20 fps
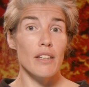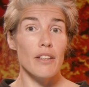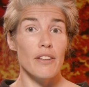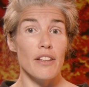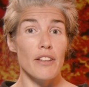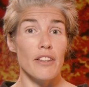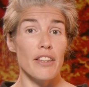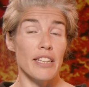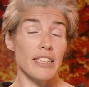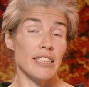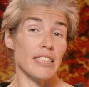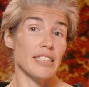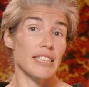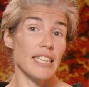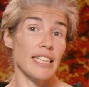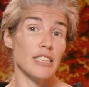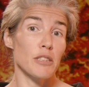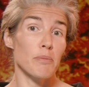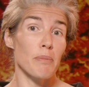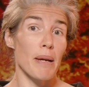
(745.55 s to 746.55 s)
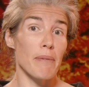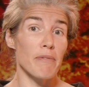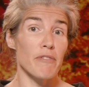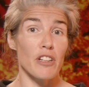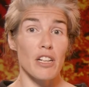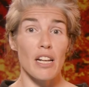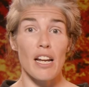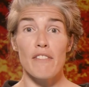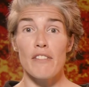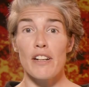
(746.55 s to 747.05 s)
the thickness change map
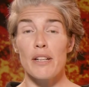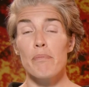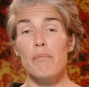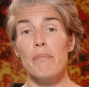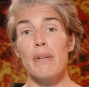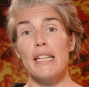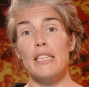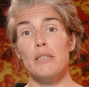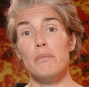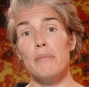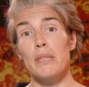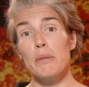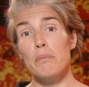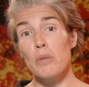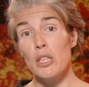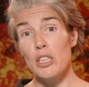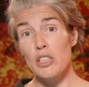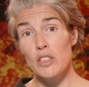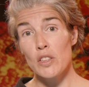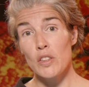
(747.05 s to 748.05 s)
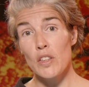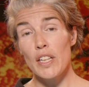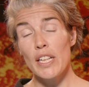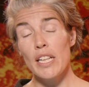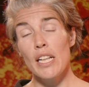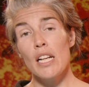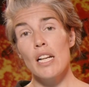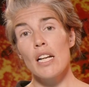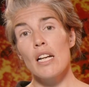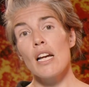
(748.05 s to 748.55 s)
for lava emplacement monitoring,